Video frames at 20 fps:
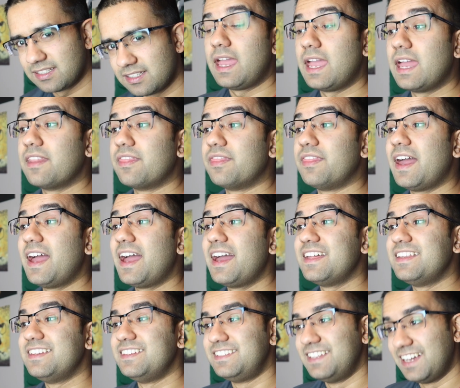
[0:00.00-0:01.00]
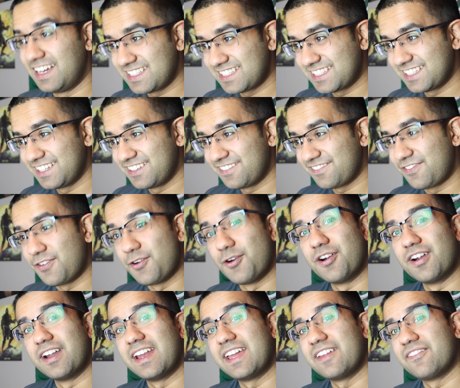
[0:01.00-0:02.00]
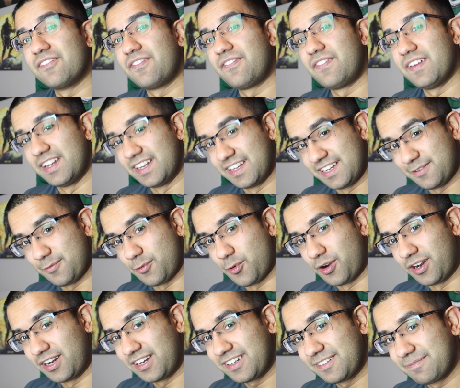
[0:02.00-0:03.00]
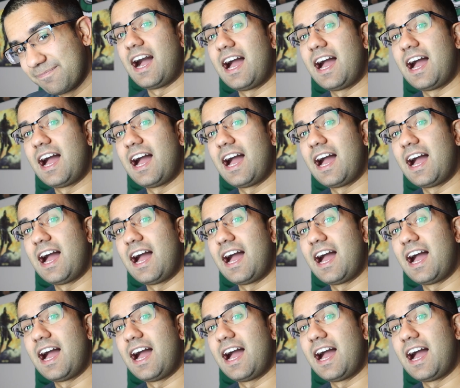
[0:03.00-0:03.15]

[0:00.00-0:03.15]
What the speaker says: And that does it for Infinity War.